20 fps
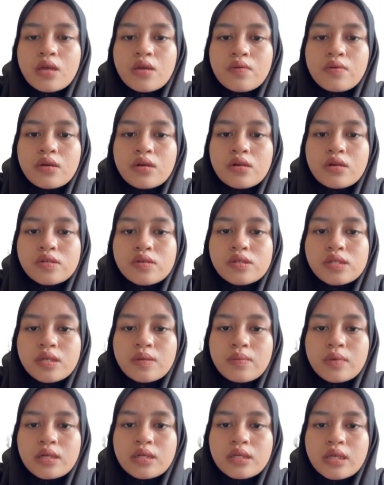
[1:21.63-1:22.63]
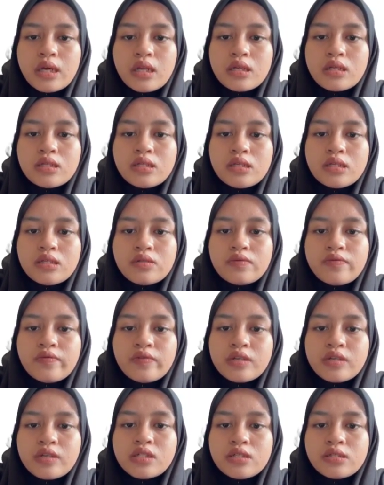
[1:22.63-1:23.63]
We also see market
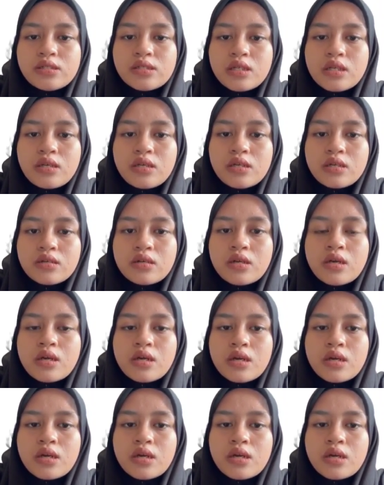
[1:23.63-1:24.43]
inefficiency here.